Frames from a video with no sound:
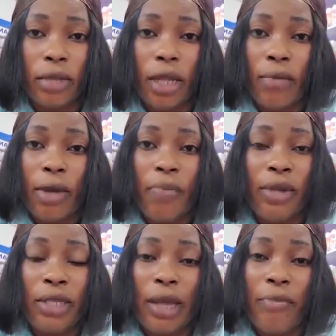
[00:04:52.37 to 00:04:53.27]
Man,
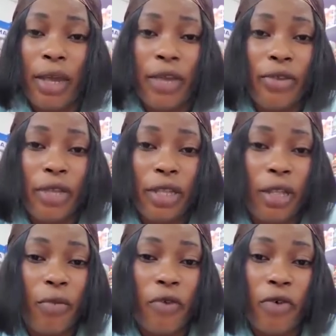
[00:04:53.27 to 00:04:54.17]
please, I'm begging you in the
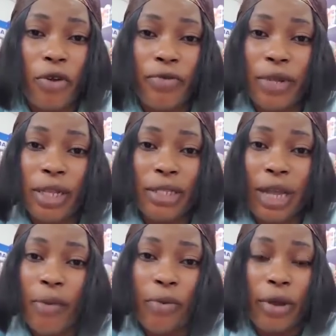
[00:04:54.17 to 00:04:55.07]
name of God, release
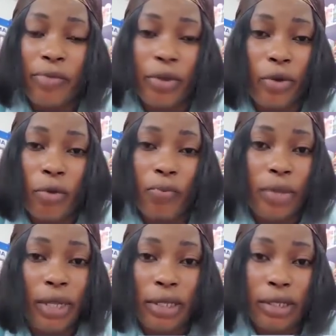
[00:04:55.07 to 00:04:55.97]
that boy, because
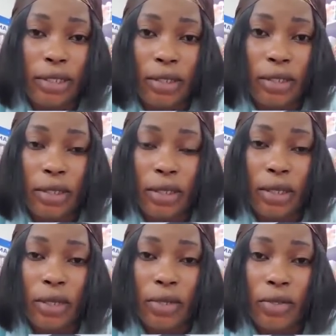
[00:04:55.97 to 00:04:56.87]
please.
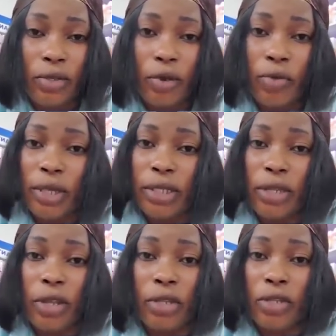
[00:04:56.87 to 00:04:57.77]
So this
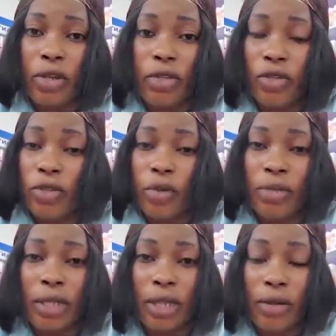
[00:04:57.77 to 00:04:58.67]
thing doesn't turn to
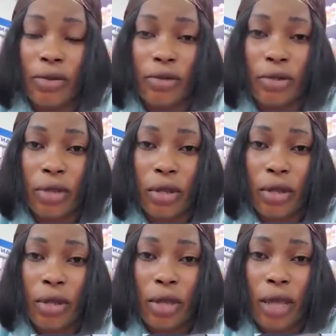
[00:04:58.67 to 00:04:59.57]
something else.
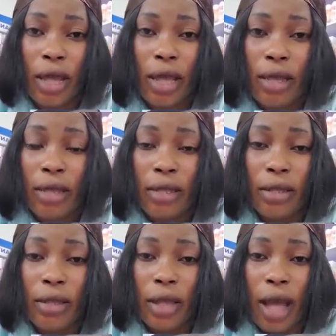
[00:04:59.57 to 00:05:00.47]

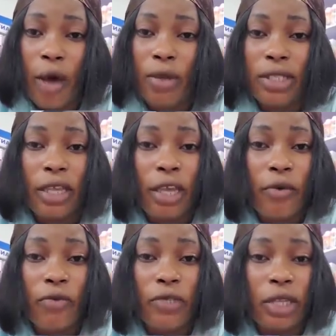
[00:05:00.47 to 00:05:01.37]
I was
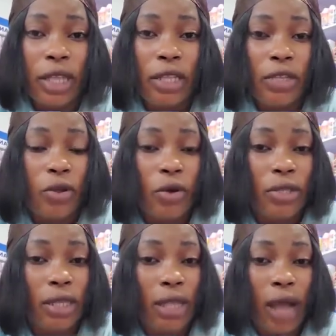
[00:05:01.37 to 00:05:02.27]
thinking we've sorted this
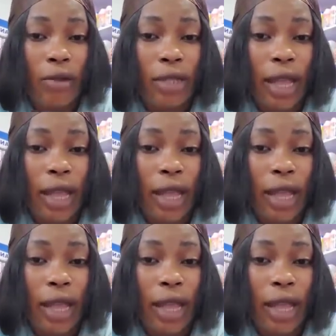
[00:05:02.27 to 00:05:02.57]
whole thing out.